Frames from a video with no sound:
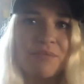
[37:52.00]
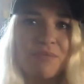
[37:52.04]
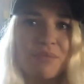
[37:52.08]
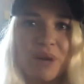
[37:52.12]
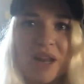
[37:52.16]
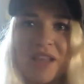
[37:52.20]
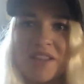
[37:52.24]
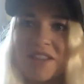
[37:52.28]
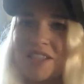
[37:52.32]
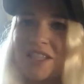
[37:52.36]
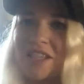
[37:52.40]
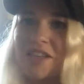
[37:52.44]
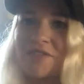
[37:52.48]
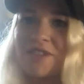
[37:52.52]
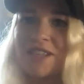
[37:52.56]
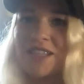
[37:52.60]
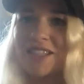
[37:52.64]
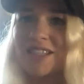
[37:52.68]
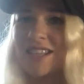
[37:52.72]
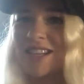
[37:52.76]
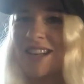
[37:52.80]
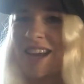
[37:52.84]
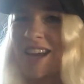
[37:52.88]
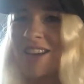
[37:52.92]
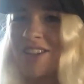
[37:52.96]
Plenty of
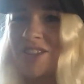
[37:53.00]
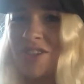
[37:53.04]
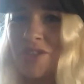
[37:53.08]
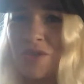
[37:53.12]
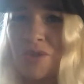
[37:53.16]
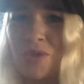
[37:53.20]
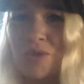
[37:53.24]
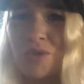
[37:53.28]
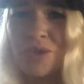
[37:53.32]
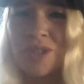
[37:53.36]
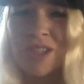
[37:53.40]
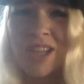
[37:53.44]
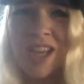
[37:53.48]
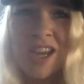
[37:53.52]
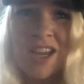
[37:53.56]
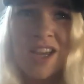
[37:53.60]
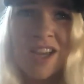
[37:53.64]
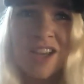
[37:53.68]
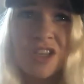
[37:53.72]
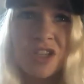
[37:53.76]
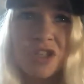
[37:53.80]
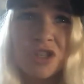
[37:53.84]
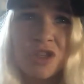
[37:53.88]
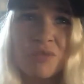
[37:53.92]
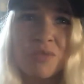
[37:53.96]
internationals.
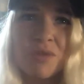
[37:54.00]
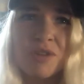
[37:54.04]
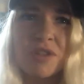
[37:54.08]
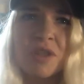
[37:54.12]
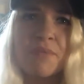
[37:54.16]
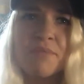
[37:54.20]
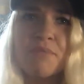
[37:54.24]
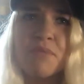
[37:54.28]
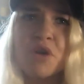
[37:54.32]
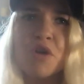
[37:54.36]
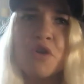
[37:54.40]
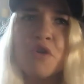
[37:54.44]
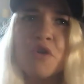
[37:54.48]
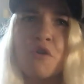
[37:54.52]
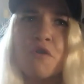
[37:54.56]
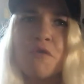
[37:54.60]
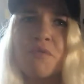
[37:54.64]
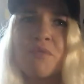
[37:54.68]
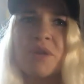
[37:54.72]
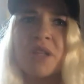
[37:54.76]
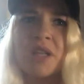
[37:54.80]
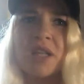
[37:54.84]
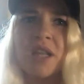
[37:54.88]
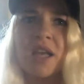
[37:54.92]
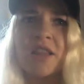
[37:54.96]
Some of the
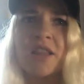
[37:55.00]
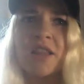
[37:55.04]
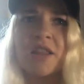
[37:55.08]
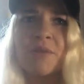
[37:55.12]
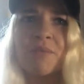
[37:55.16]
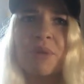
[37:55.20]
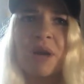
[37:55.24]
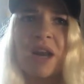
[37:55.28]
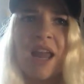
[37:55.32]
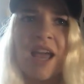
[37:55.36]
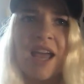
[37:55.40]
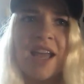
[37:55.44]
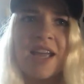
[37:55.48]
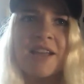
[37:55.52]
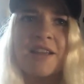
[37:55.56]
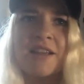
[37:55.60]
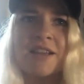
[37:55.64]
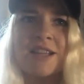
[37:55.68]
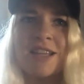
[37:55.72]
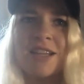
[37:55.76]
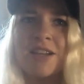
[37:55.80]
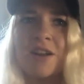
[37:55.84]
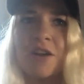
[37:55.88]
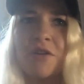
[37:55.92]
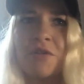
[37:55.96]
movement and the
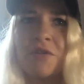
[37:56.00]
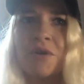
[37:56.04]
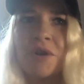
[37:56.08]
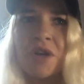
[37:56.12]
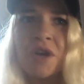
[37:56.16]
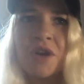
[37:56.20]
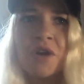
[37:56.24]
play,